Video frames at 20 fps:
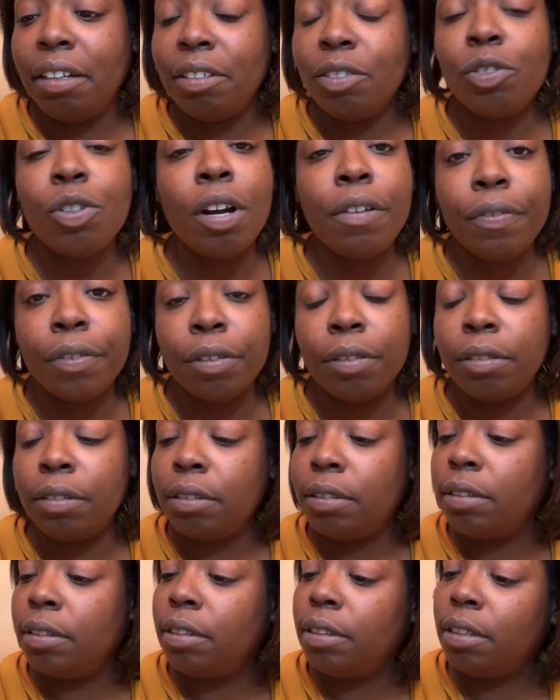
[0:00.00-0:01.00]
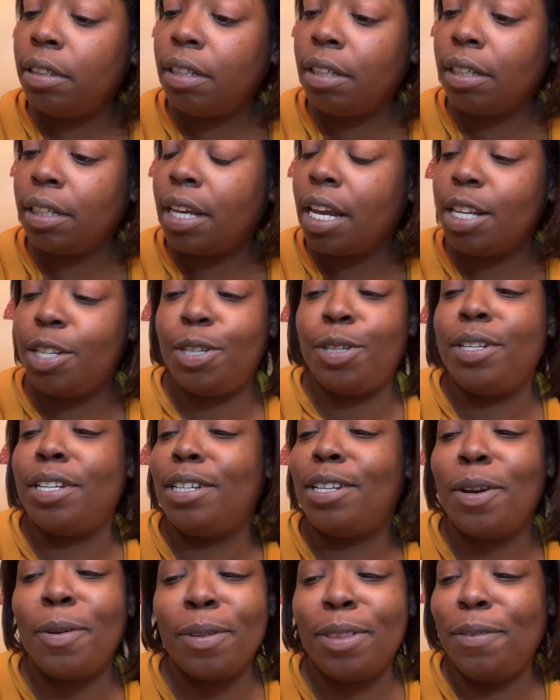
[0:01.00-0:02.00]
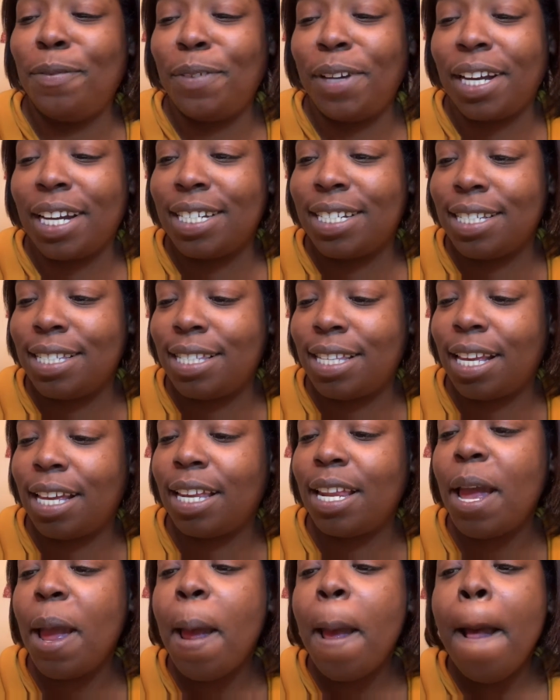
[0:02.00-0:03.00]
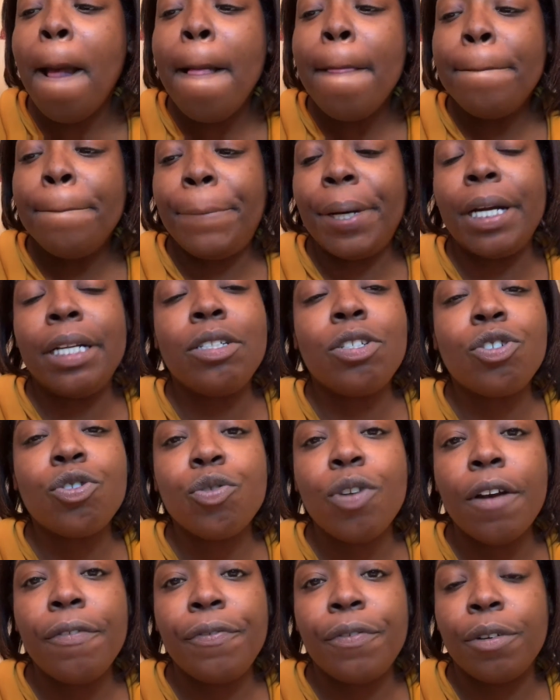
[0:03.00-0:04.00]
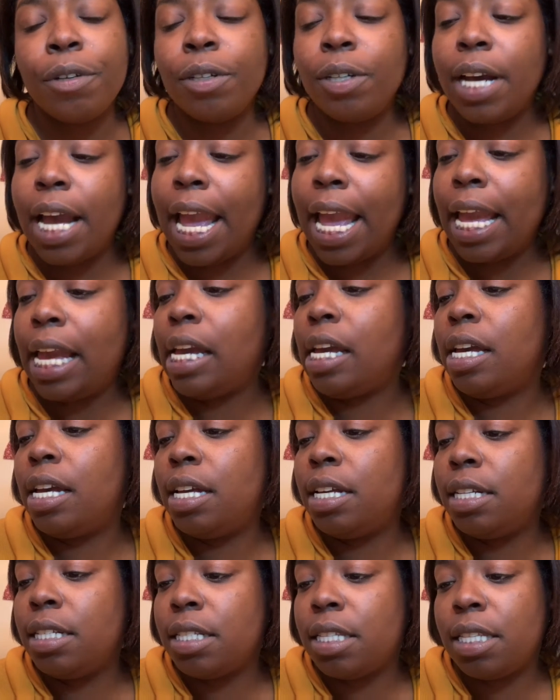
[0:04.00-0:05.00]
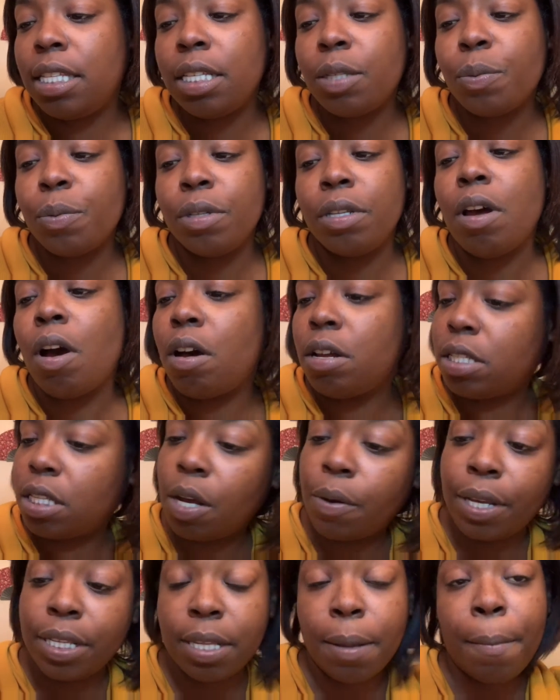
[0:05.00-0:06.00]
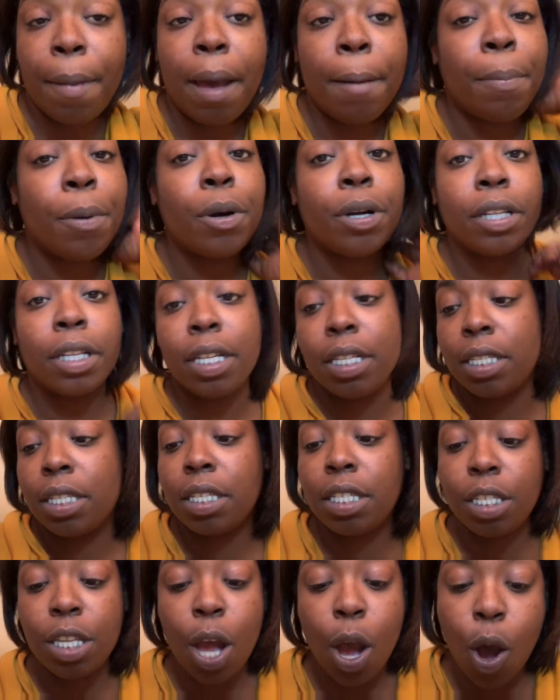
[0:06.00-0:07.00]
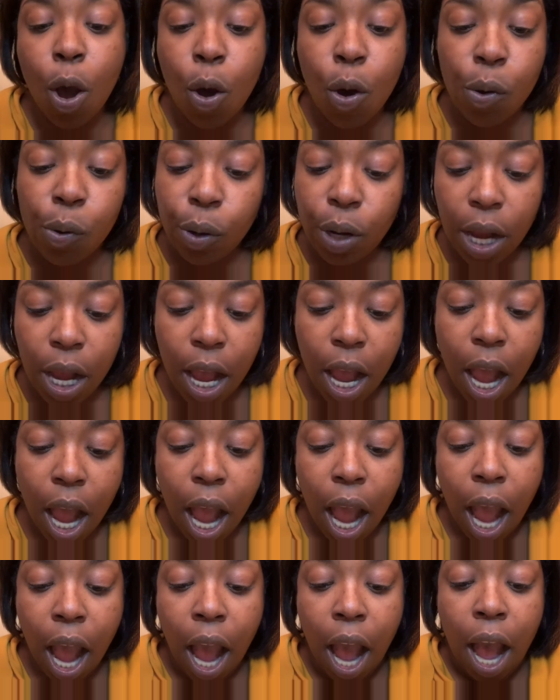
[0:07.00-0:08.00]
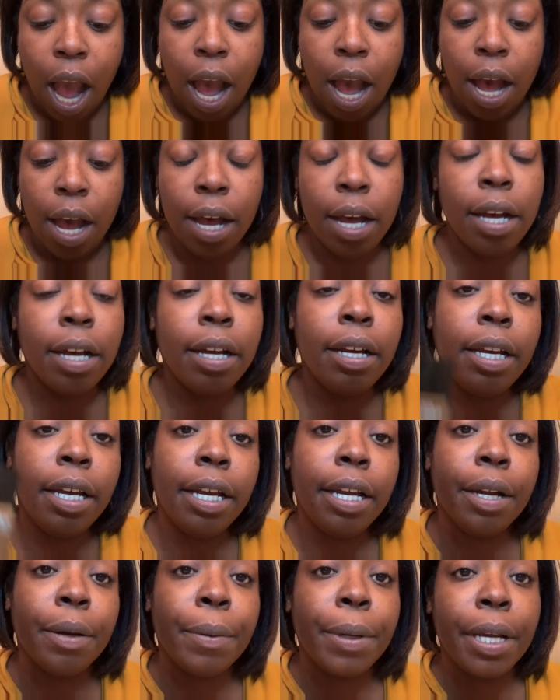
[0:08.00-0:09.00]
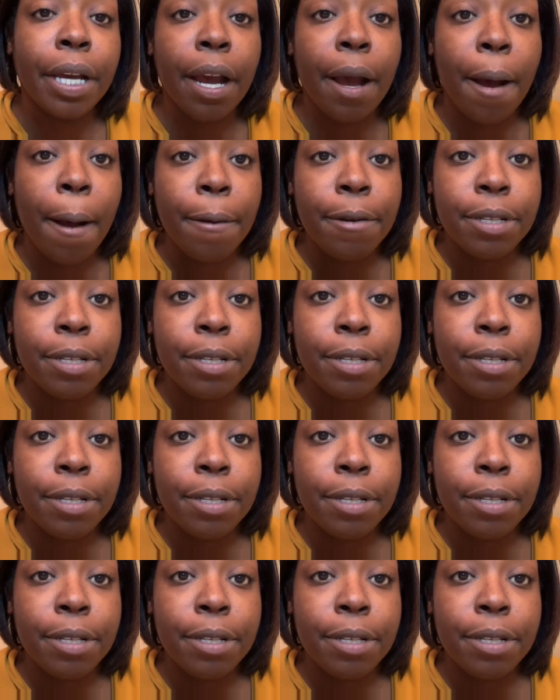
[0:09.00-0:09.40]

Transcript: Truffle, because you didn't know what the fuck I just said, but Truffle, and this one also is a matte poreless. So here we go.